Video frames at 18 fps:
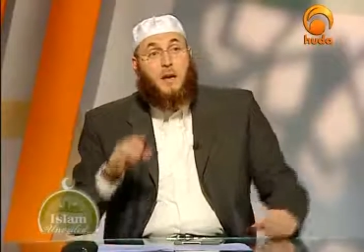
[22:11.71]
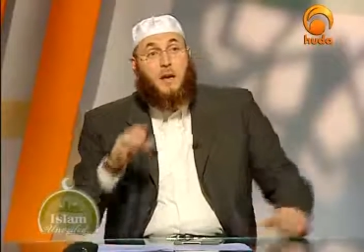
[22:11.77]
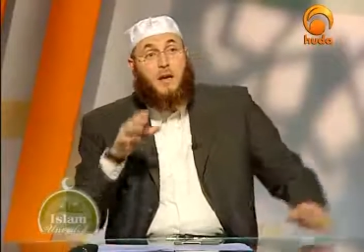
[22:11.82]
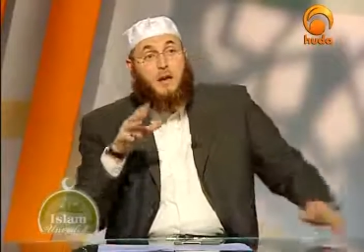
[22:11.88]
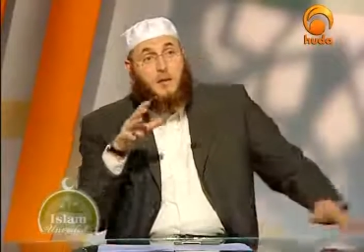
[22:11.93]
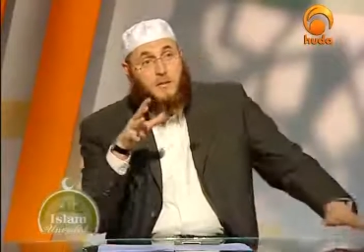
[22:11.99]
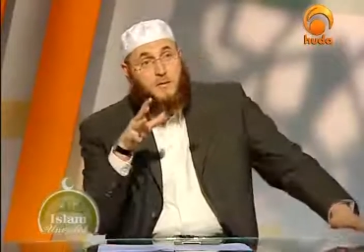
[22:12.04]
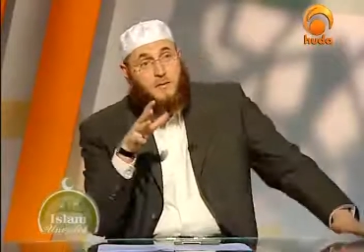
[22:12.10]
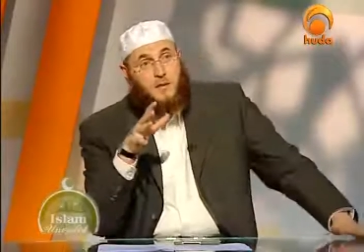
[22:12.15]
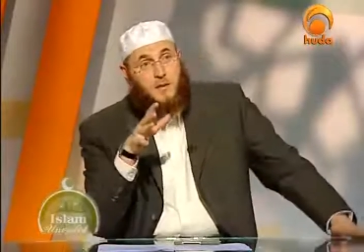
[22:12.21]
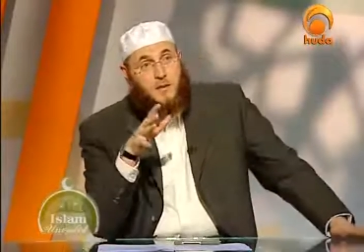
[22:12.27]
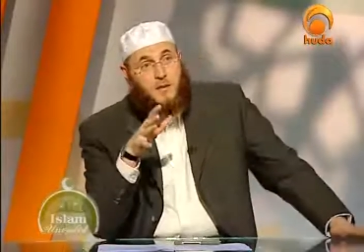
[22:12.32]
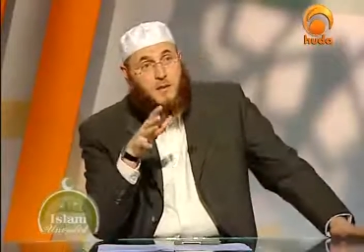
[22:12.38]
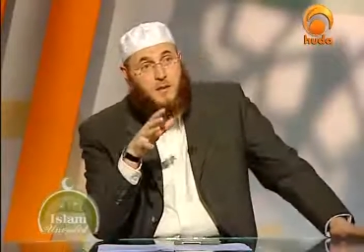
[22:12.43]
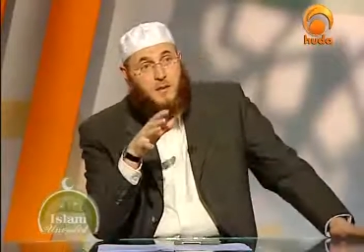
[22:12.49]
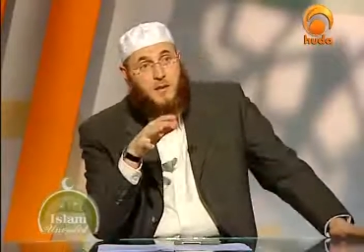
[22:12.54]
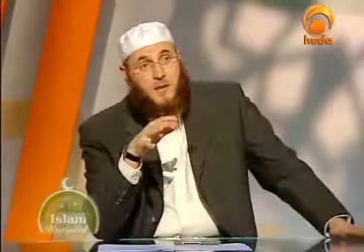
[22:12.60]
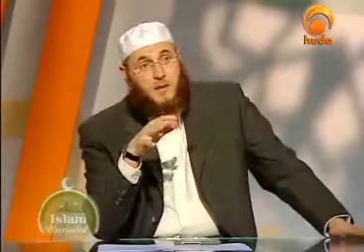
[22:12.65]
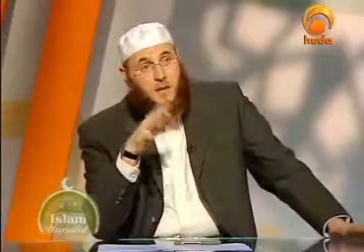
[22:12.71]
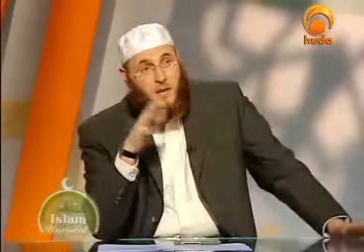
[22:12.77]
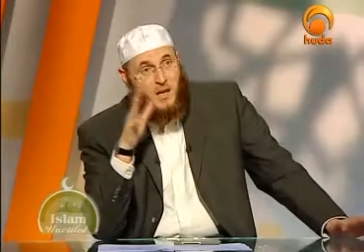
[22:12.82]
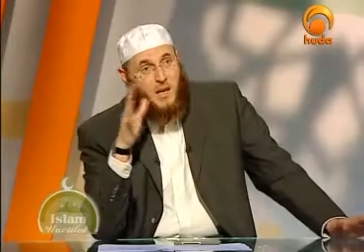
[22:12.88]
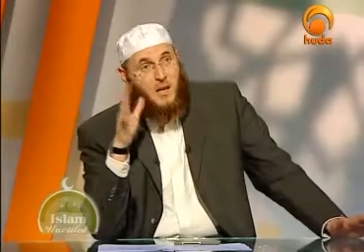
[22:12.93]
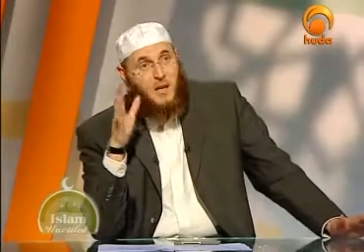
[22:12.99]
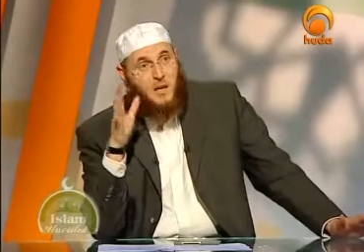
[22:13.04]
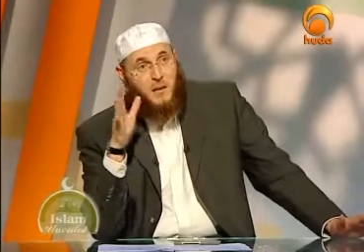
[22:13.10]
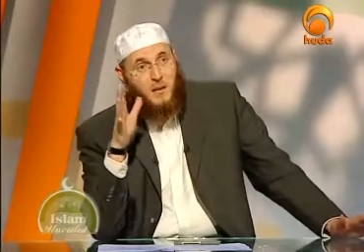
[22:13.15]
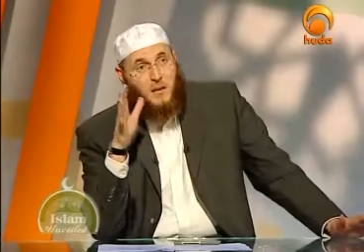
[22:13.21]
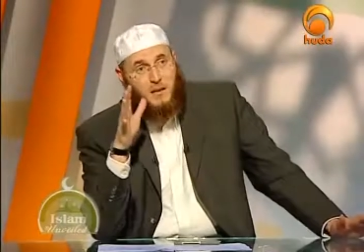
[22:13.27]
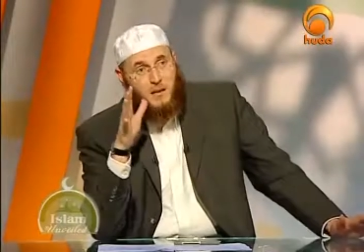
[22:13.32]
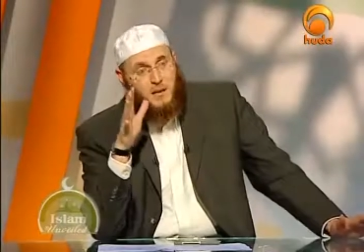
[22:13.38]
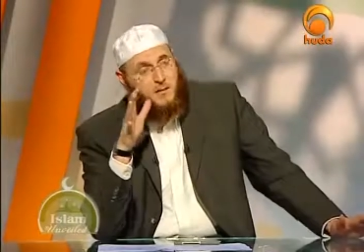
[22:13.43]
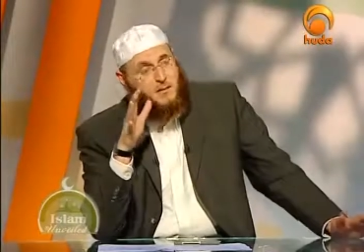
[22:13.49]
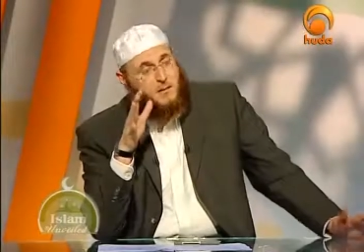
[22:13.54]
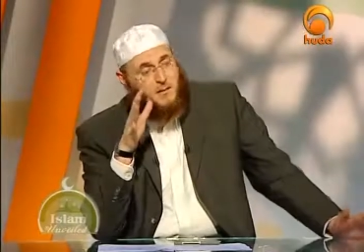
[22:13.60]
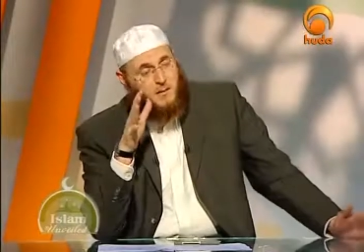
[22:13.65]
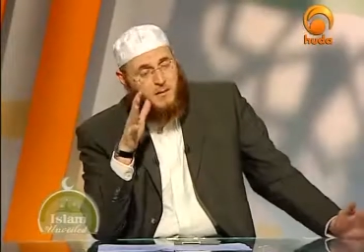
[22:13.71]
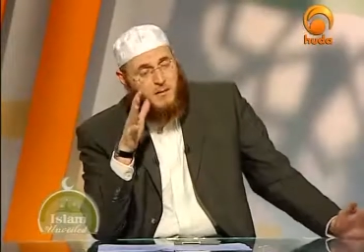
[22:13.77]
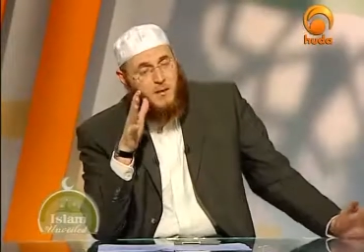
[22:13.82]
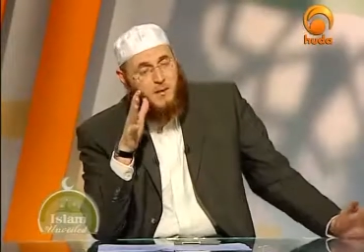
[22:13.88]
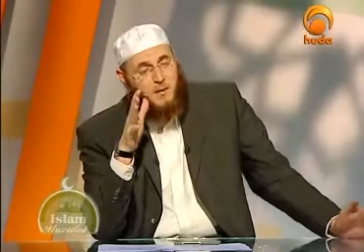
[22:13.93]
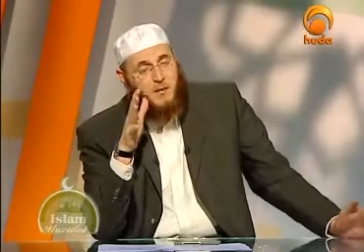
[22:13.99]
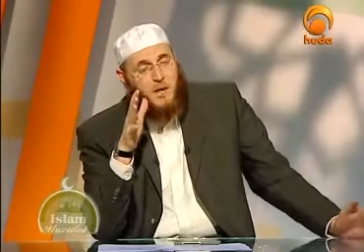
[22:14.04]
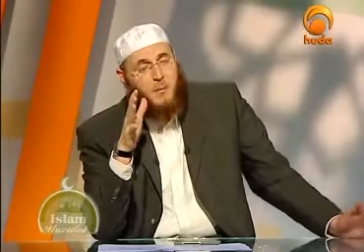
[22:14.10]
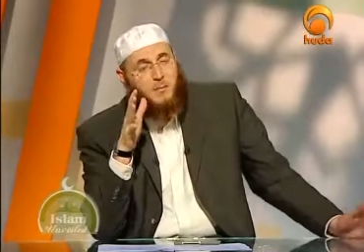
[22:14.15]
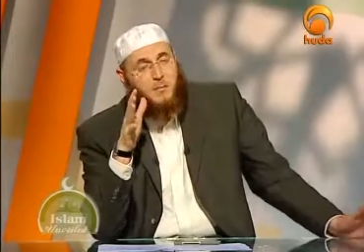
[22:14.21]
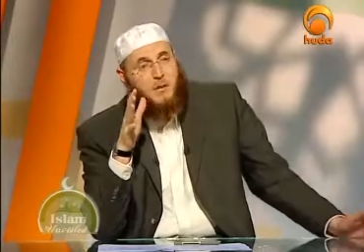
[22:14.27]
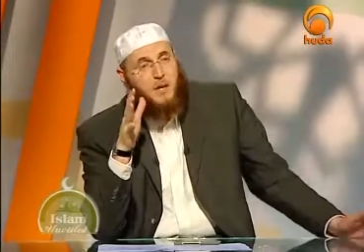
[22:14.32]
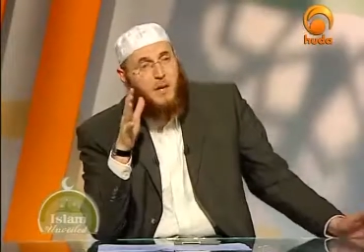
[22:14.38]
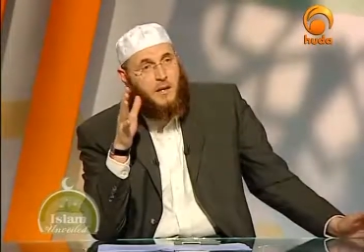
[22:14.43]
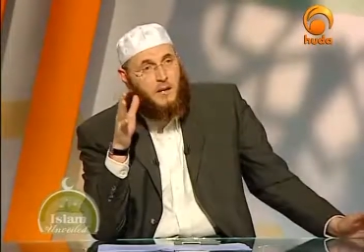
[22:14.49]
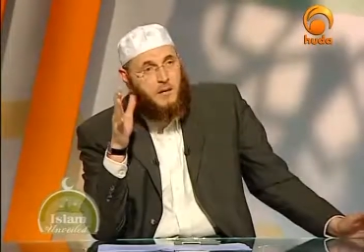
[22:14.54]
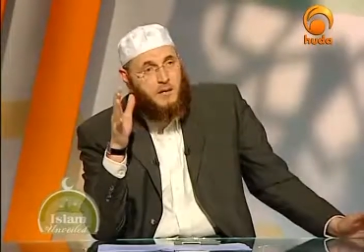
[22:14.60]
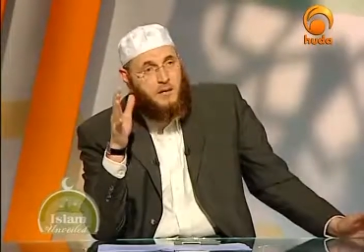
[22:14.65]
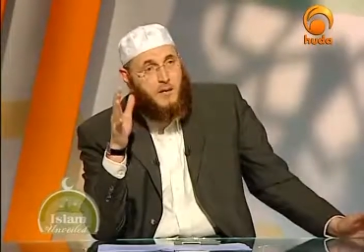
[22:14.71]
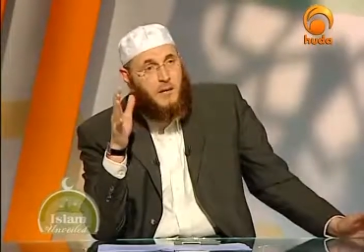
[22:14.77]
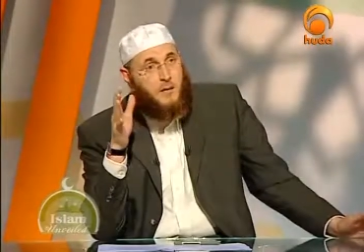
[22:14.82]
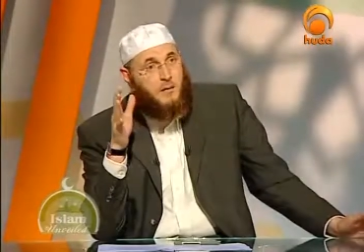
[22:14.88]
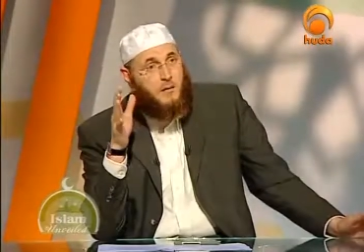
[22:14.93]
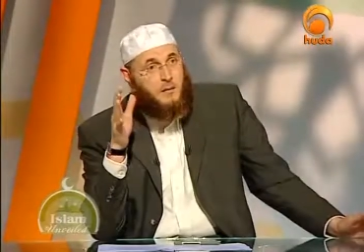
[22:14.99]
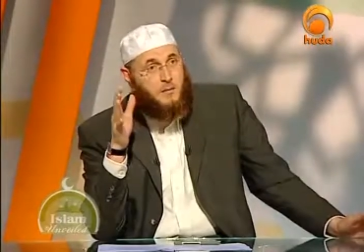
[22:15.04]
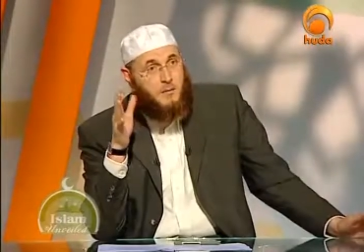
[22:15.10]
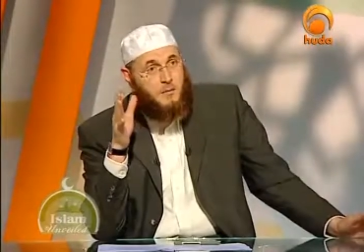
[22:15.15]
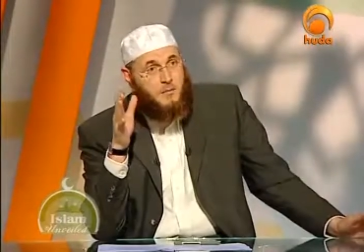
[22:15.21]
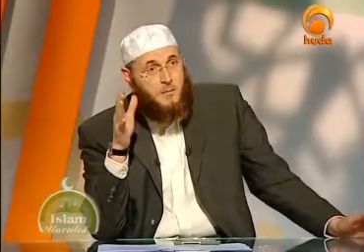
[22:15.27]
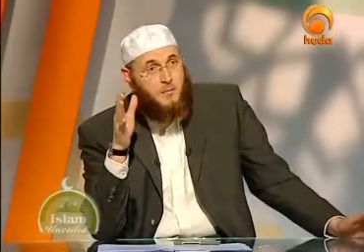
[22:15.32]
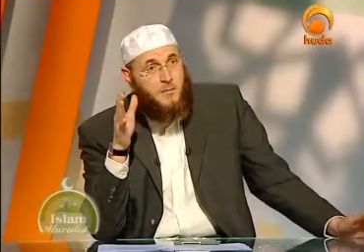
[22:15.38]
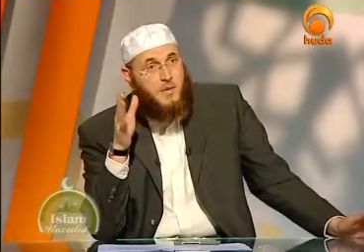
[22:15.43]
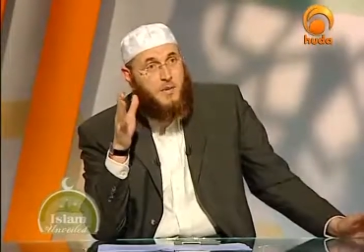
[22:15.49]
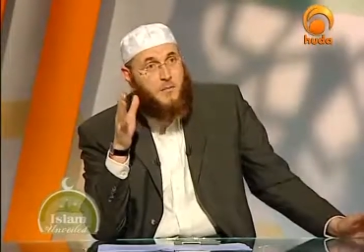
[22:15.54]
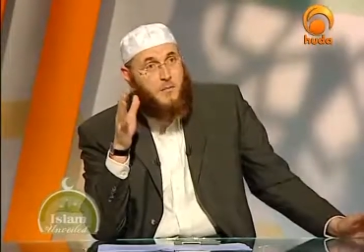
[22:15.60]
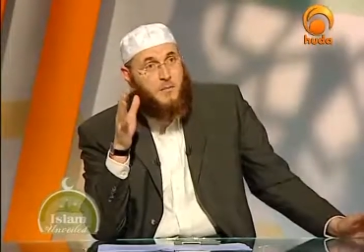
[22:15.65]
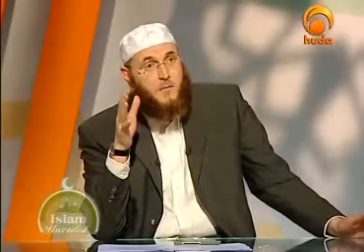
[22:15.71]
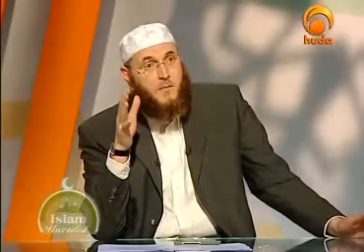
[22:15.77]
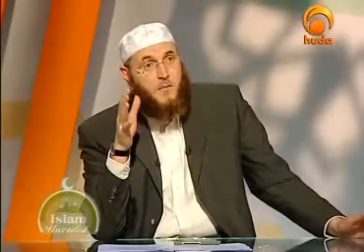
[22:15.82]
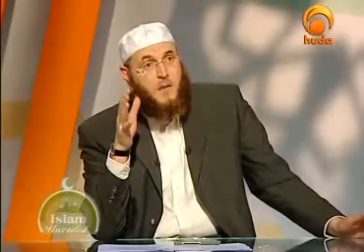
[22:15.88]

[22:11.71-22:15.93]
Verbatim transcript: In this verse, in the beginning, it is in, in chapter An-Nisa or the women,